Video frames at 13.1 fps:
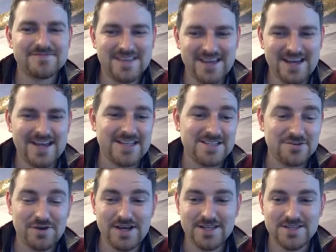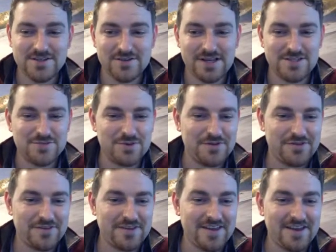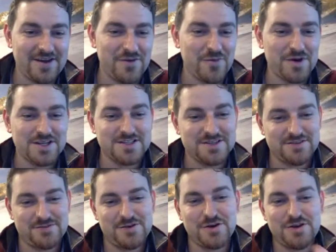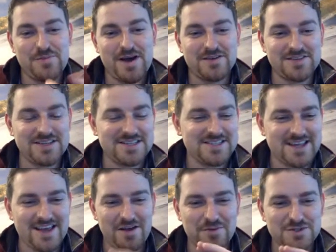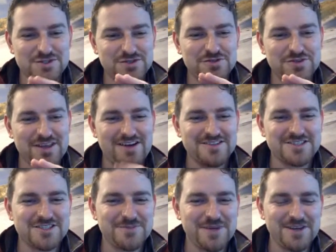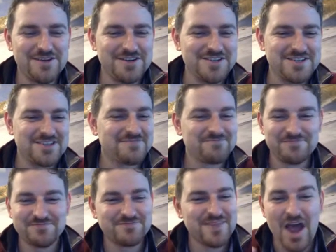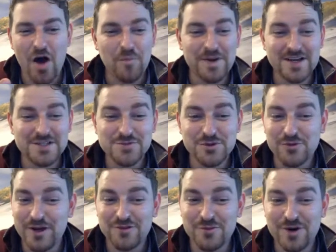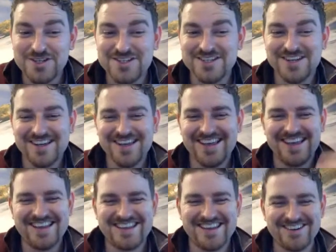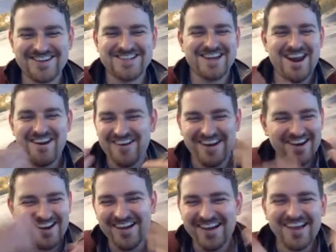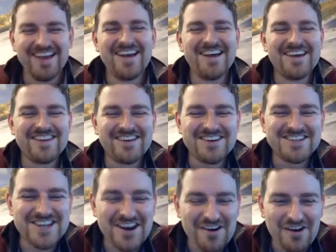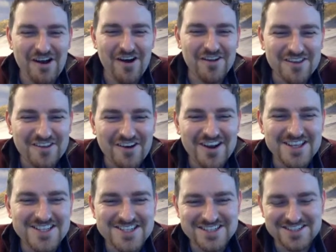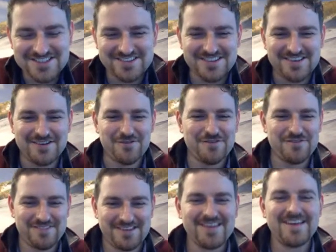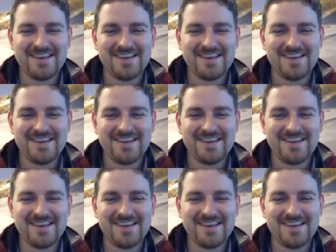Yeah, that's great. So that's what is good about this. Almost 2,000 speakers helping us with trend watching. Good luck with this. Information, yeah.